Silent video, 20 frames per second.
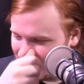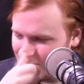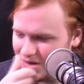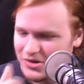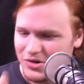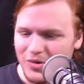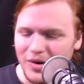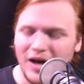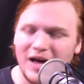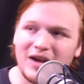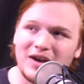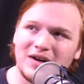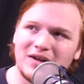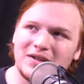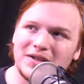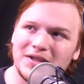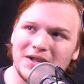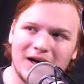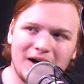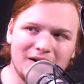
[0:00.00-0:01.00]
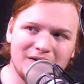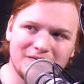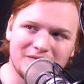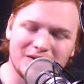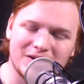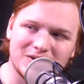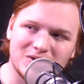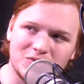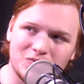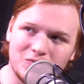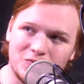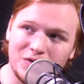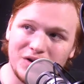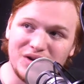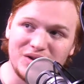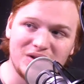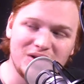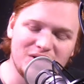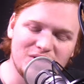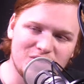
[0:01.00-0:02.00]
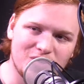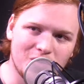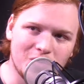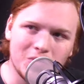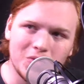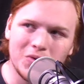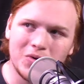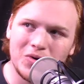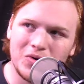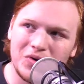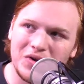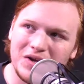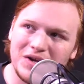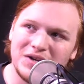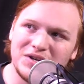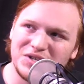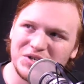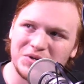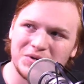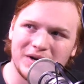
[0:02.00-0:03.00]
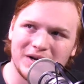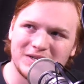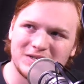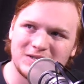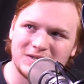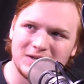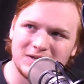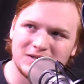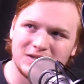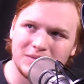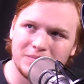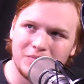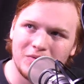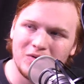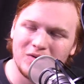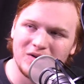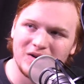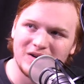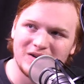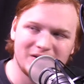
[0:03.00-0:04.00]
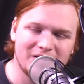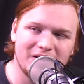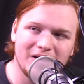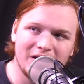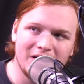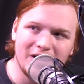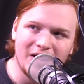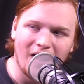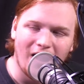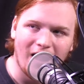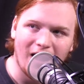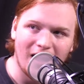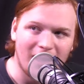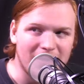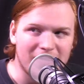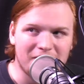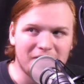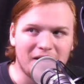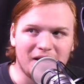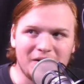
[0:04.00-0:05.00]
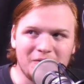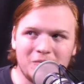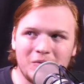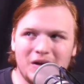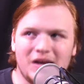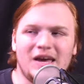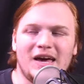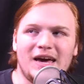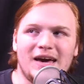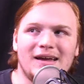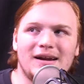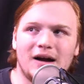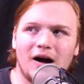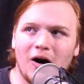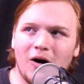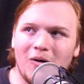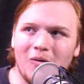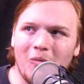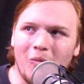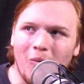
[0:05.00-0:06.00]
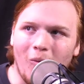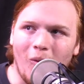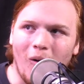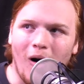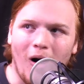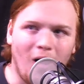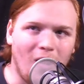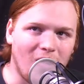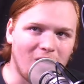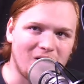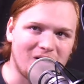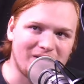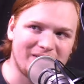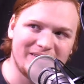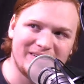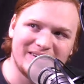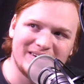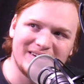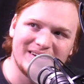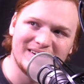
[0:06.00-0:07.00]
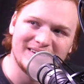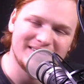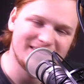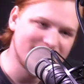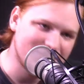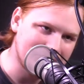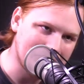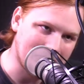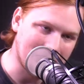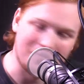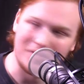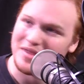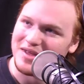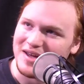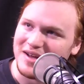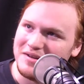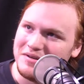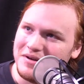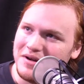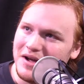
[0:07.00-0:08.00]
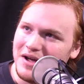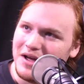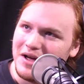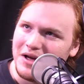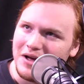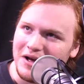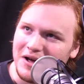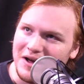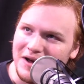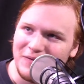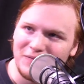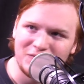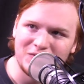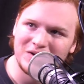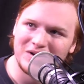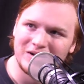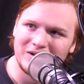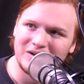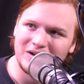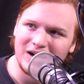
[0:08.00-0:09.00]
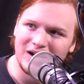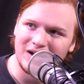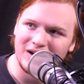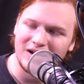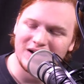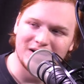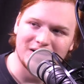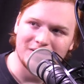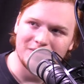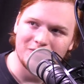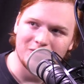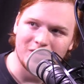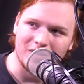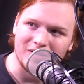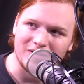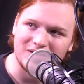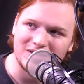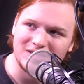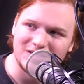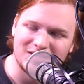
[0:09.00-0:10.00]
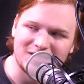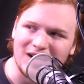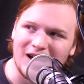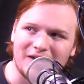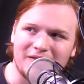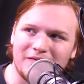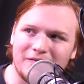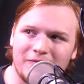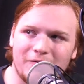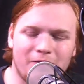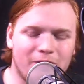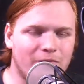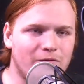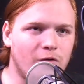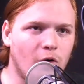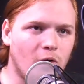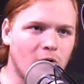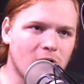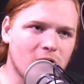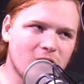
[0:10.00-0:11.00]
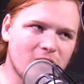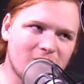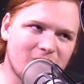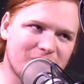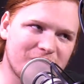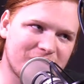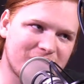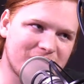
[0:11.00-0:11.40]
You had a lot of this really cool, interesting support, and then we hit a wall with it. After, set 4,